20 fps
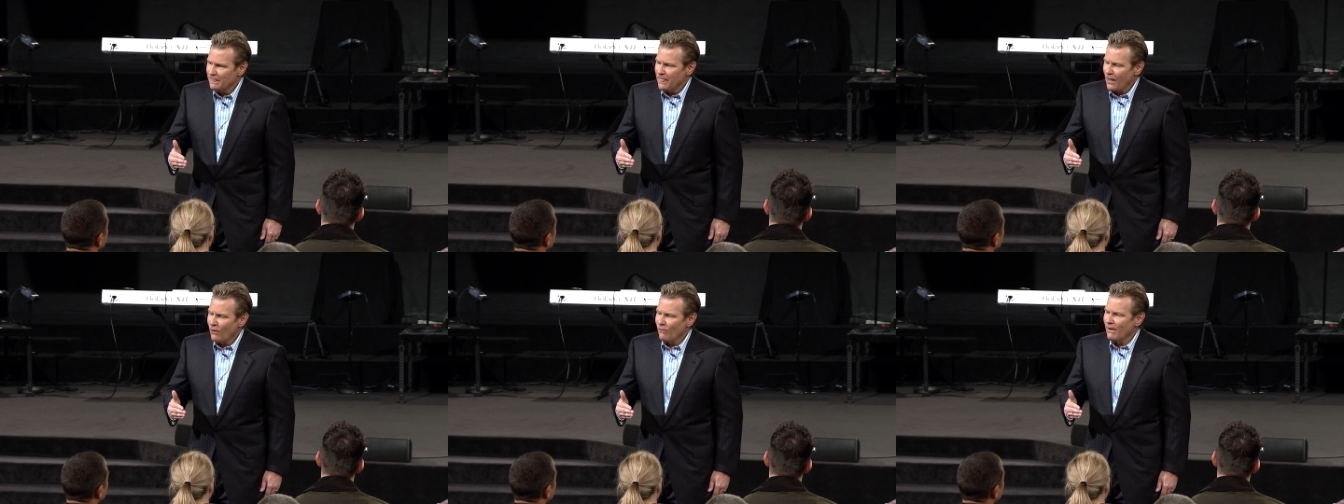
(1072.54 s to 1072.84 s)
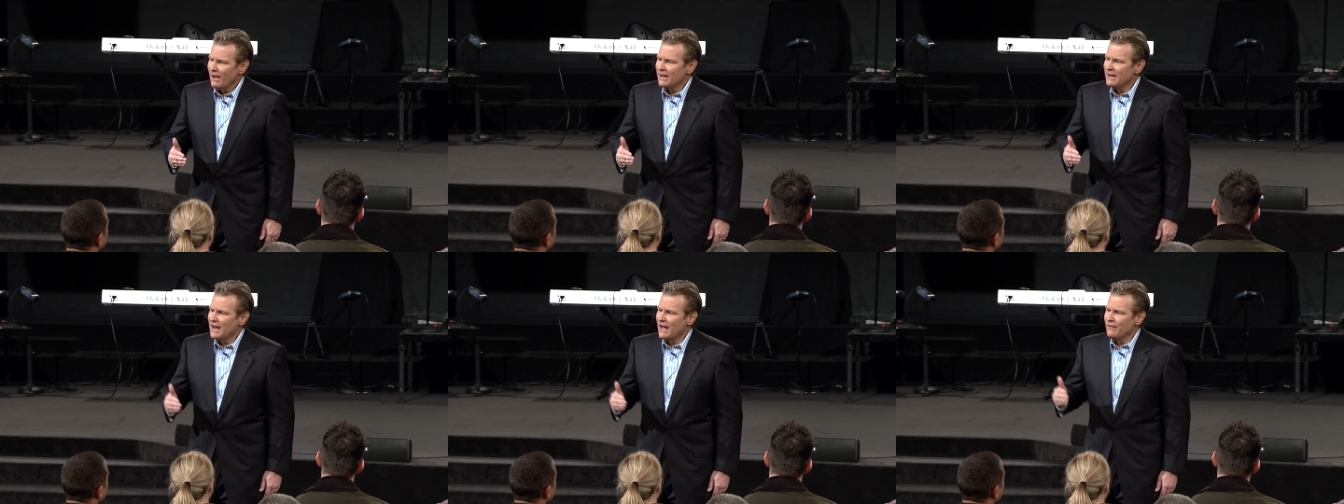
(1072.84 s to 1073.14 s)
All
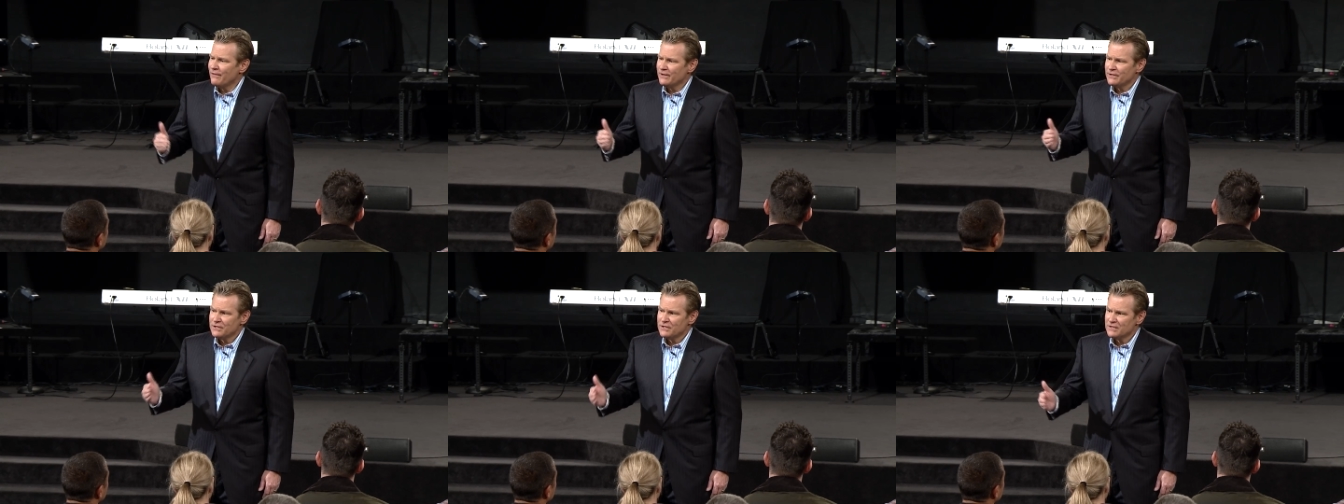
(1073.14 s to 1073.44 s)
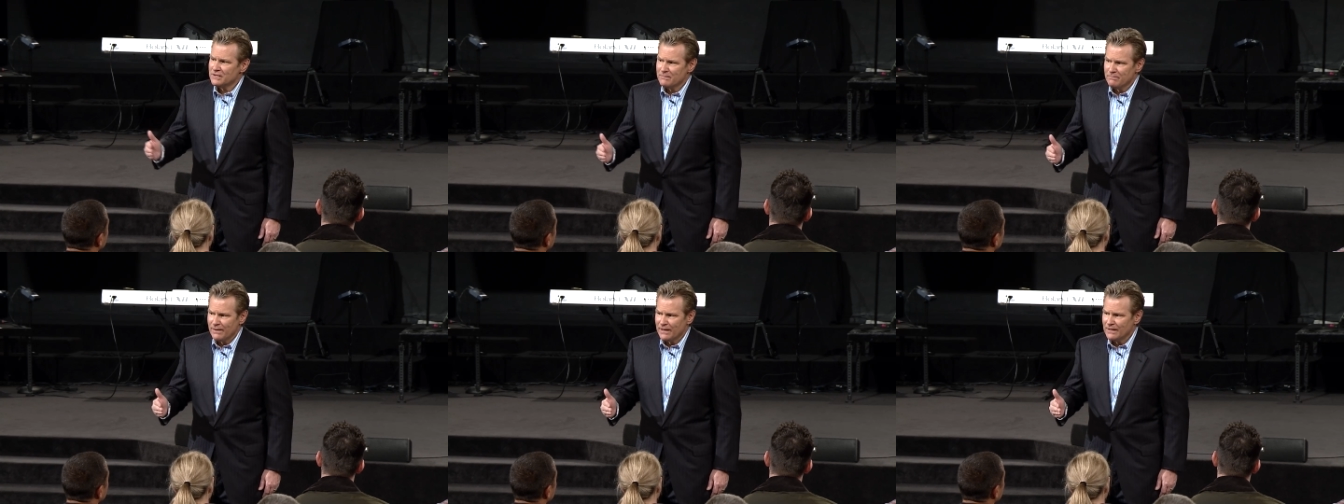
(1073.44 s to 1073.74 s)
right, now this
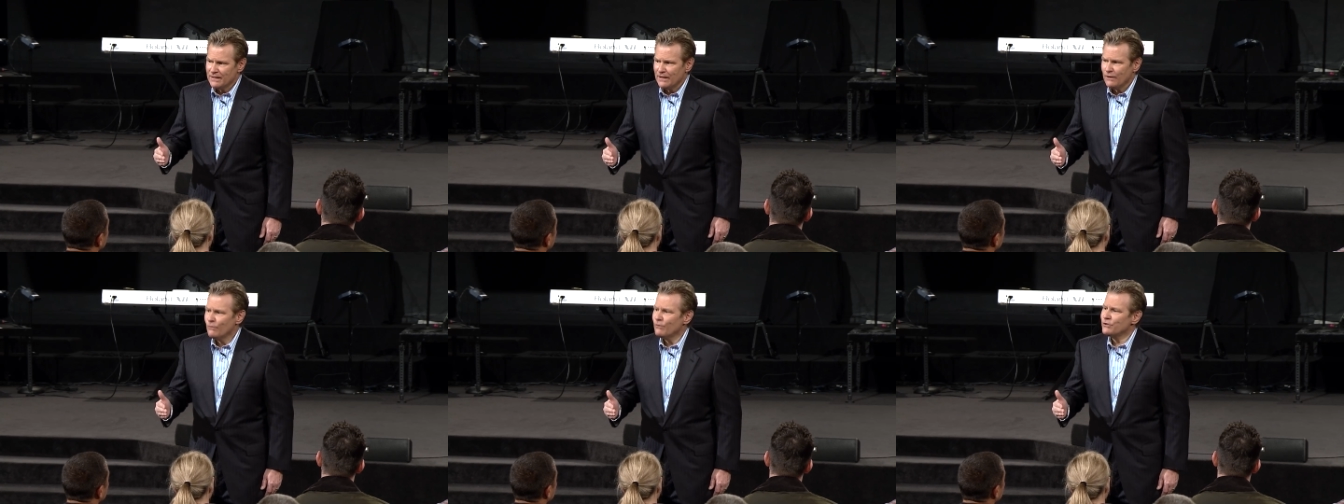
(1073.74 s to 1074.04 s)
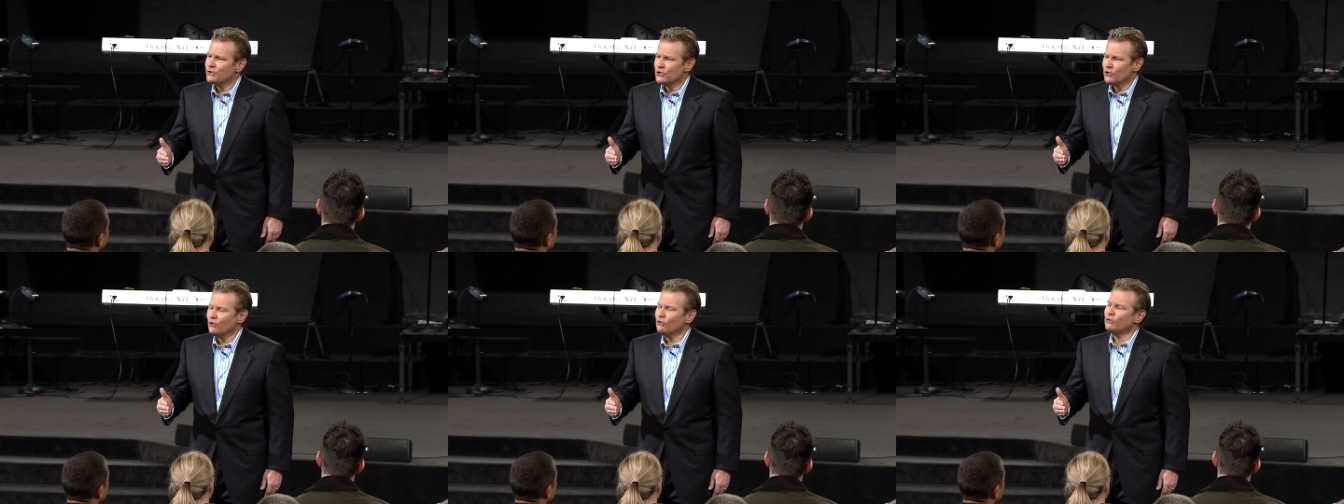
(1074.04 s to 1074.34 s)
is a big deal
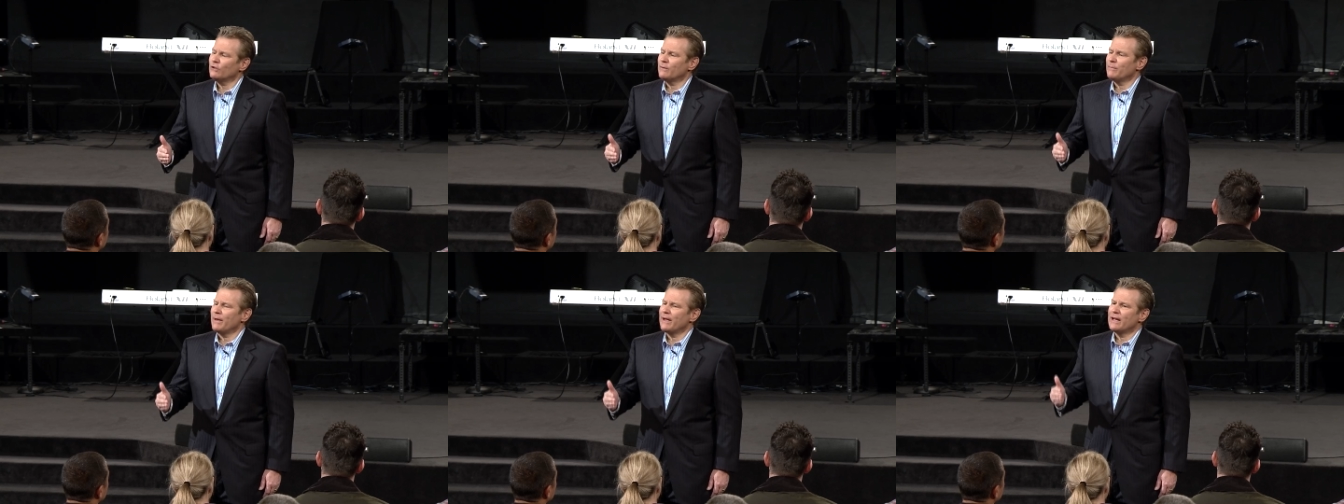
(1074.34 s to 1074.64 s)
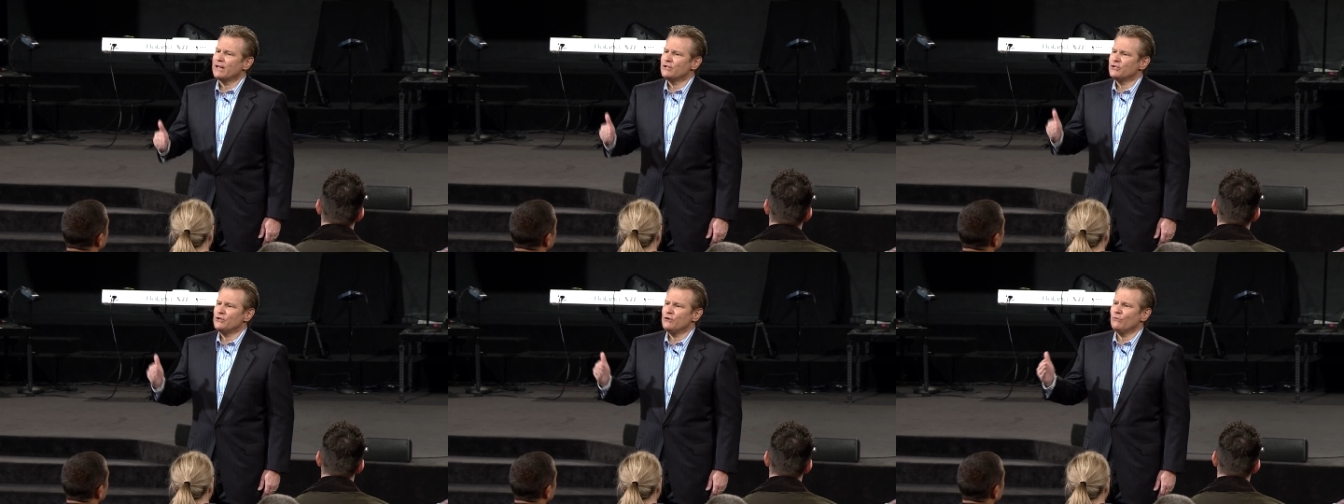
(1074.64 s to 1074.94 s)
with children because